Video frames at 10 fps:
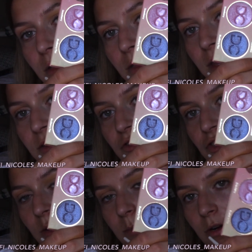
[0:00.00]

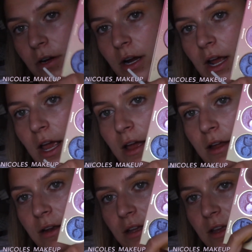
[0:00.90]

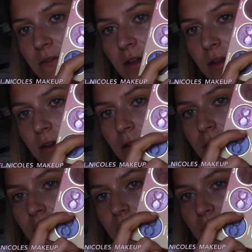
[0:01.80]
and even
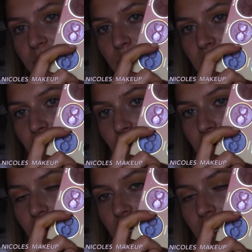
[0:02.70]
this pink
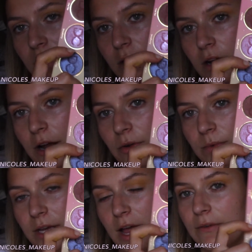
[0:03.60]
one right here, I don't
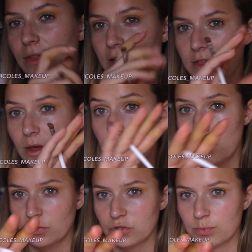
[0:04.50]
really have like the
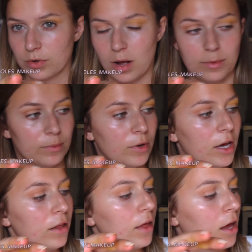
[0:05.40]
most problem with.